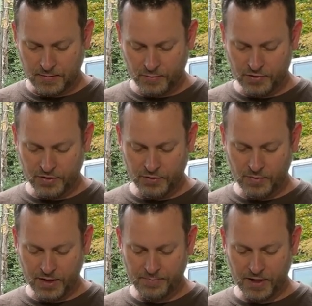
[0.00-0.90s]
Purdue
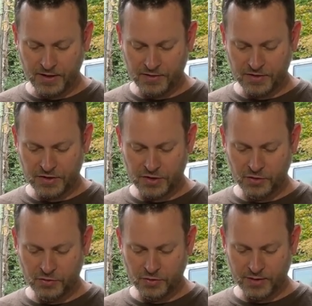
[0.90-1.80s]
mite biters,
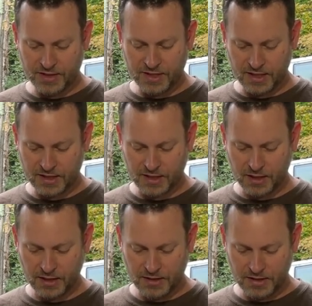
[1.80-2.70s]
2 to a 6,
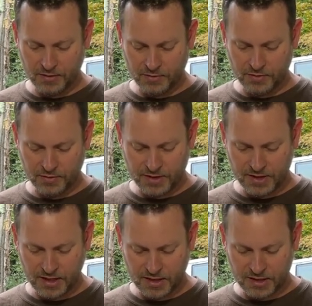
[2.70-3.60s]
0 to a
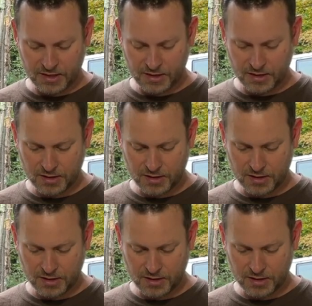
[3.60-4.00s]
6.